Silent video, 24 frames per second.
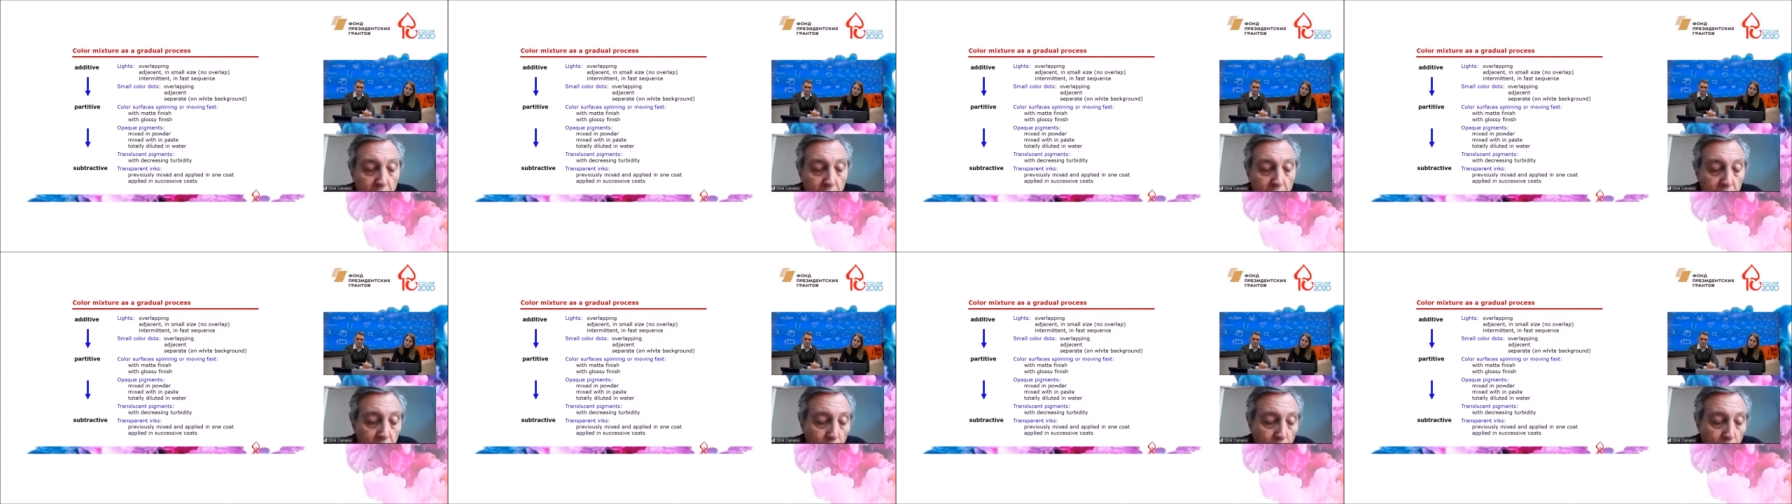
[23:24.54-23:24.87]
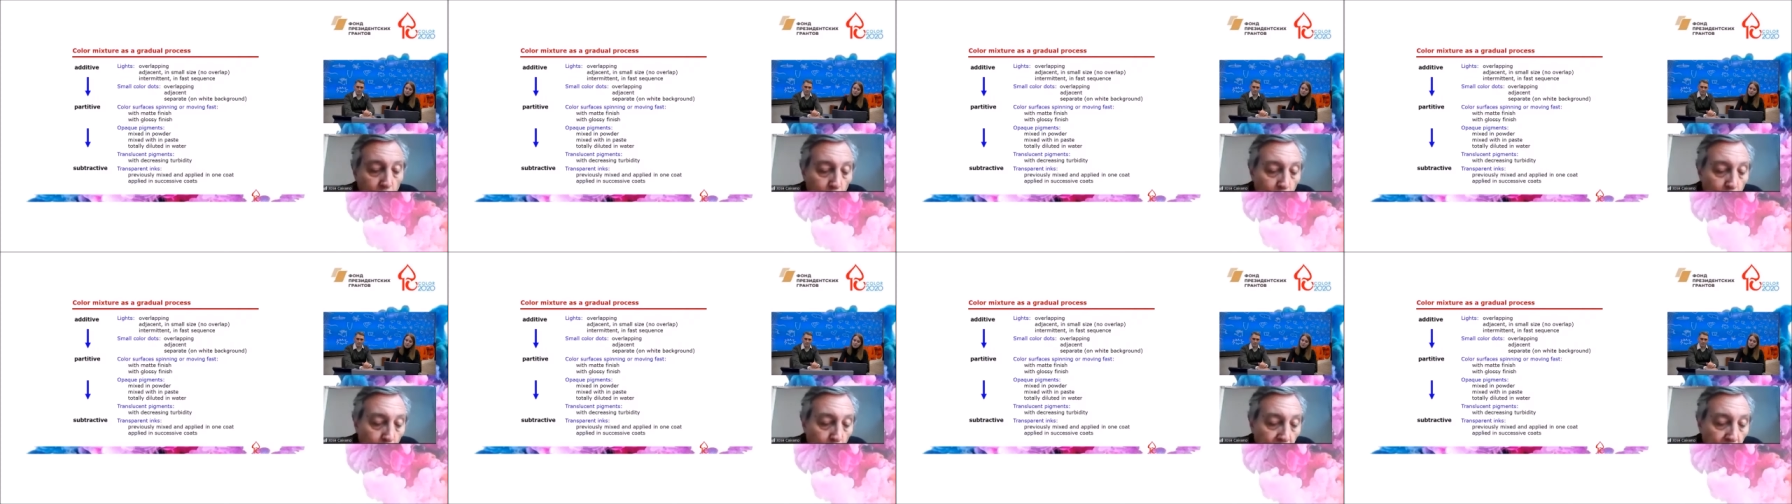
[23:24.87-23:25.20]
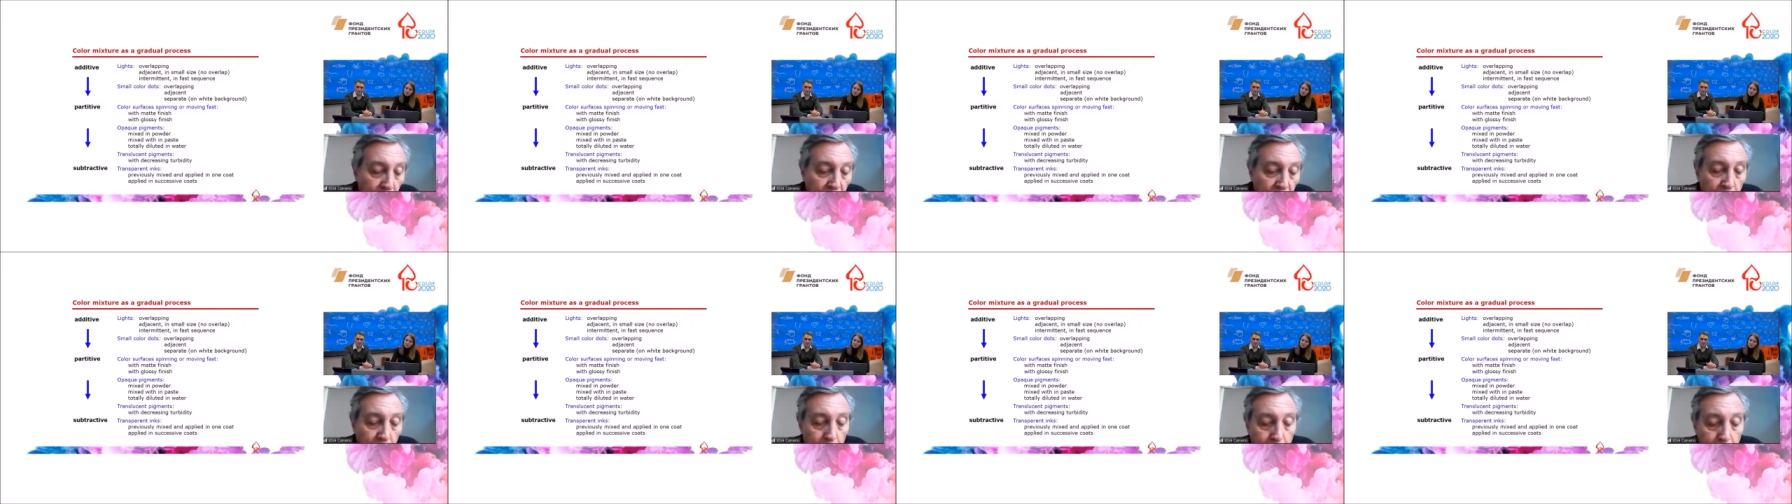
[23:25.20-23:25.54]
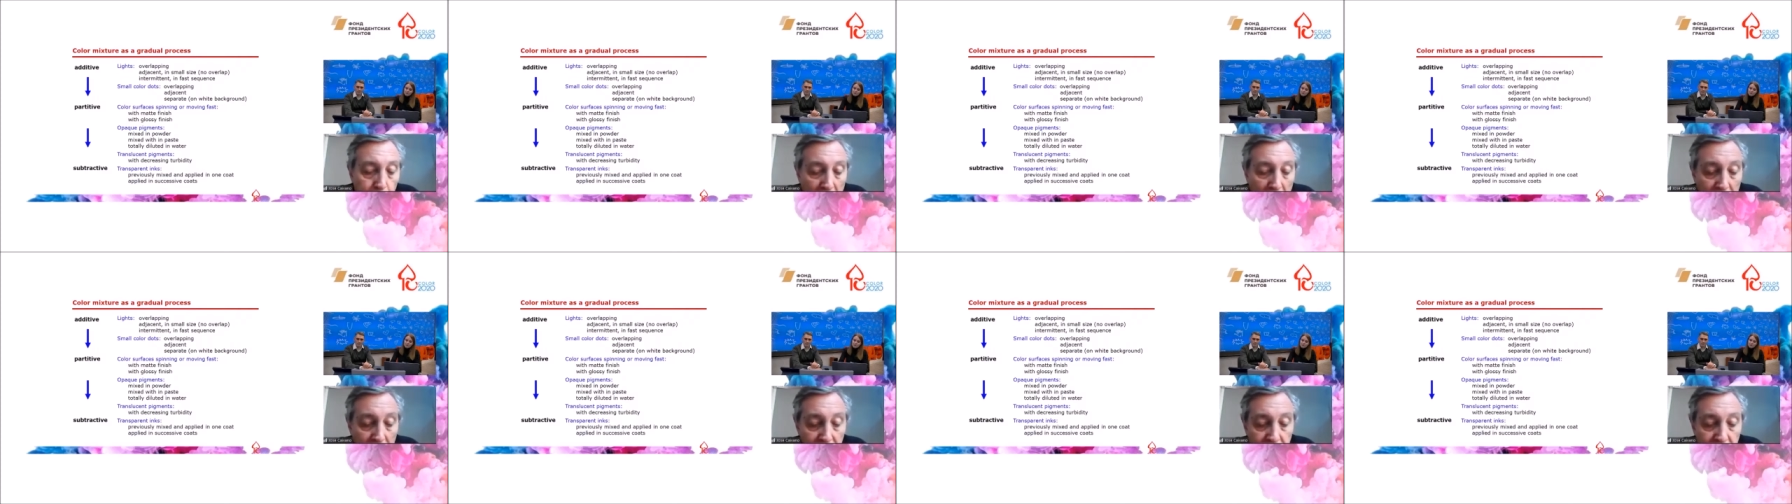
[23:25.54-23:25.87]
or in
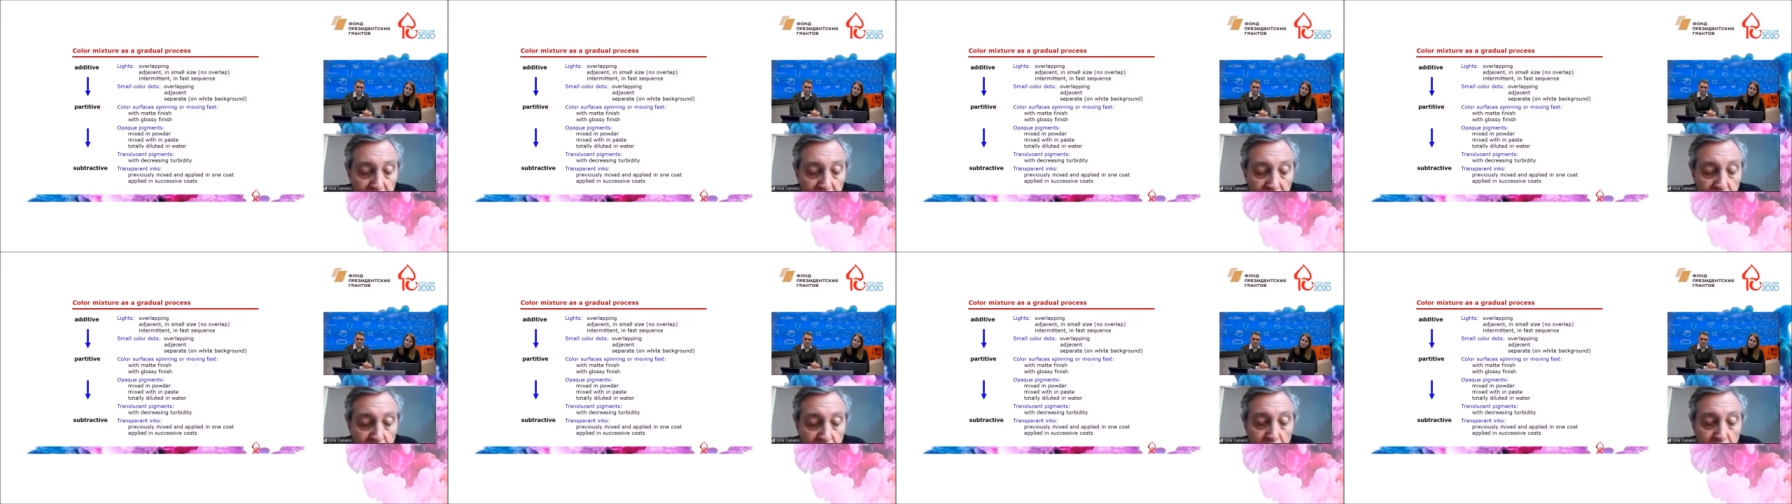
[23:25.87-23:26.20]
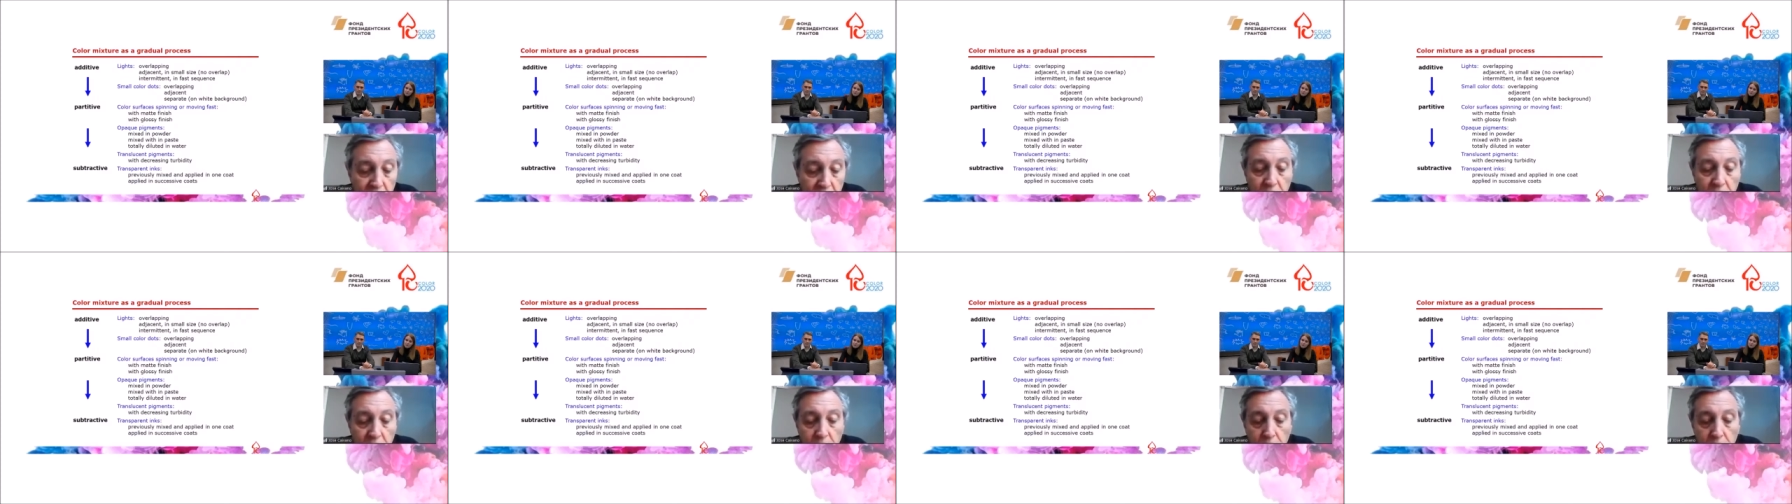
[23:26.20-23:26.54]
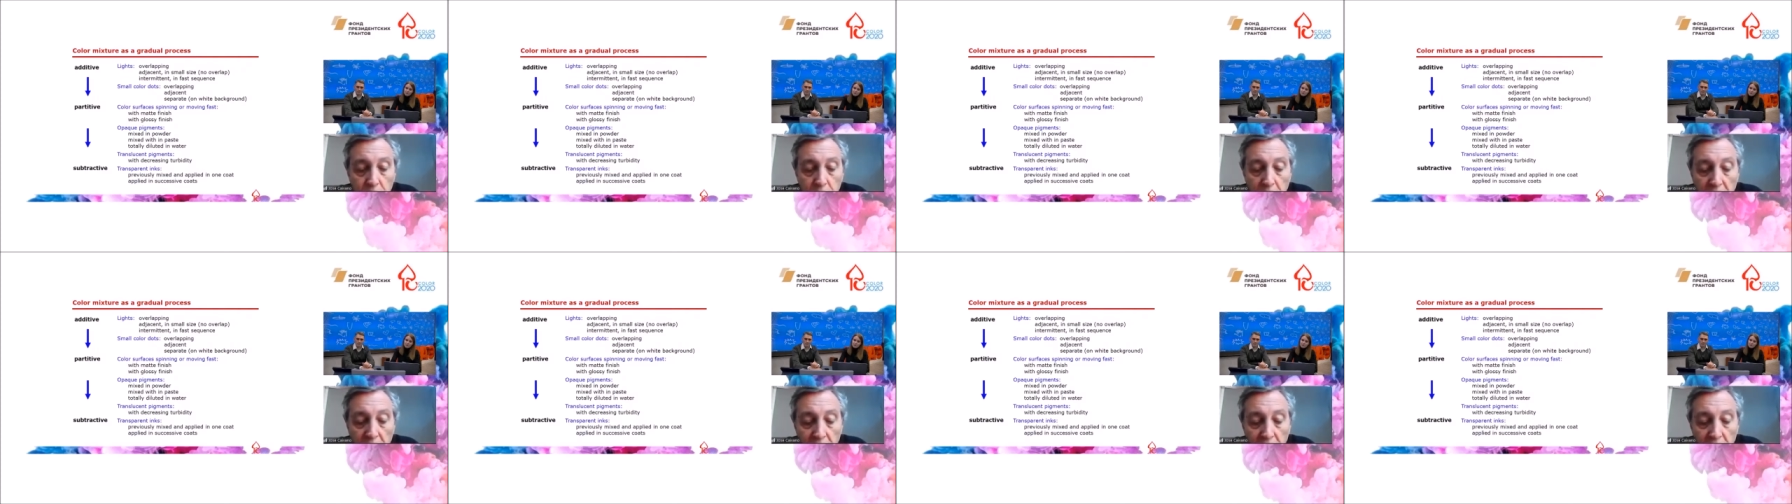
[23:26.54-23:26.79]
paste by